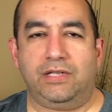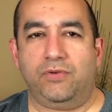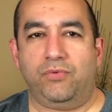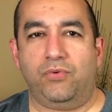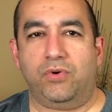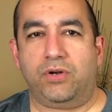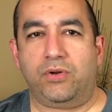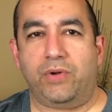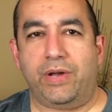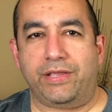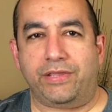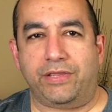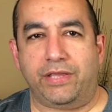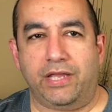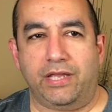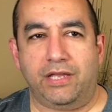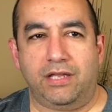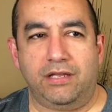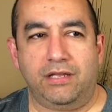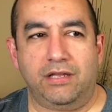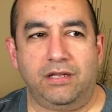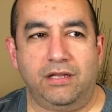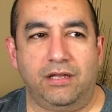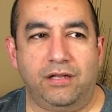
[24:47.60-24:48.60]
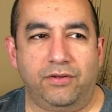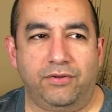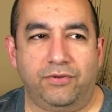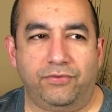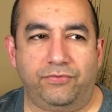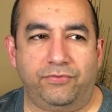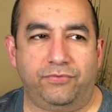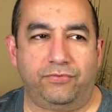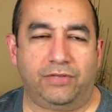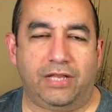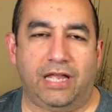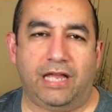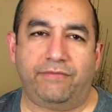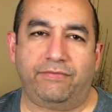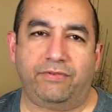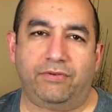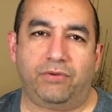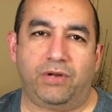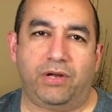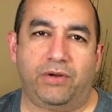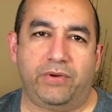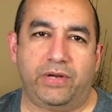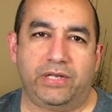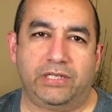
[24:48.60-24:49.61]
what do I think of Live in
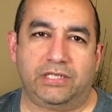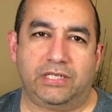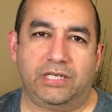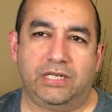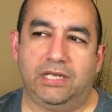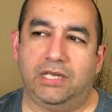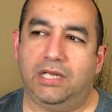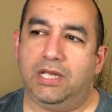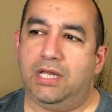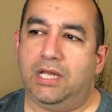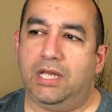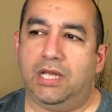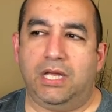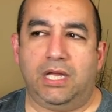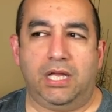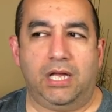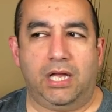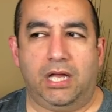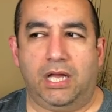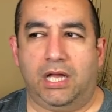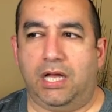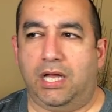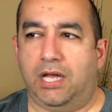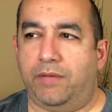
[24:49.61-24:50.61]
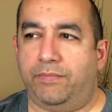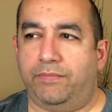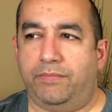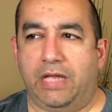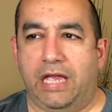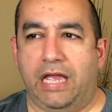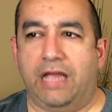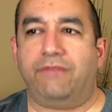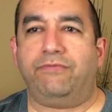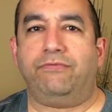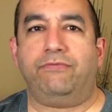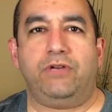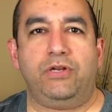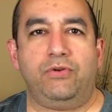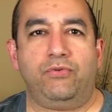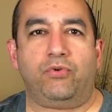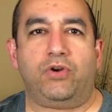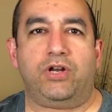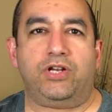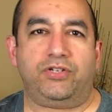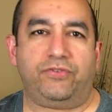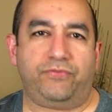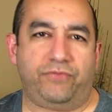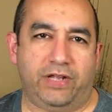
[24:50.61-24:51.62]
Y Y Z? Um, every
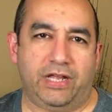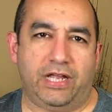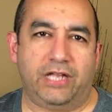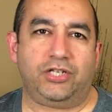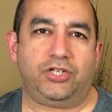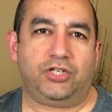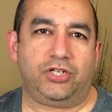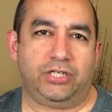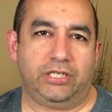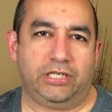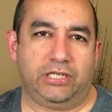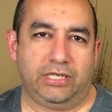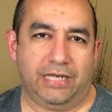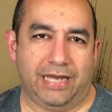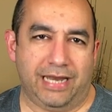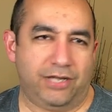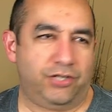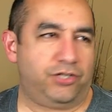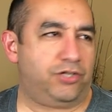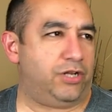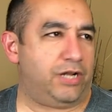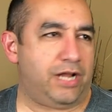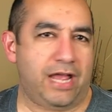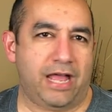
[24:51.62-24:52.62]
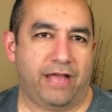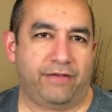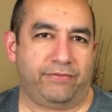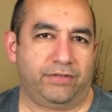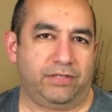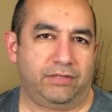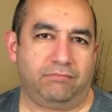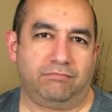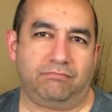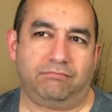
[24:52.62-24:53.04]
Rush fan should should have it.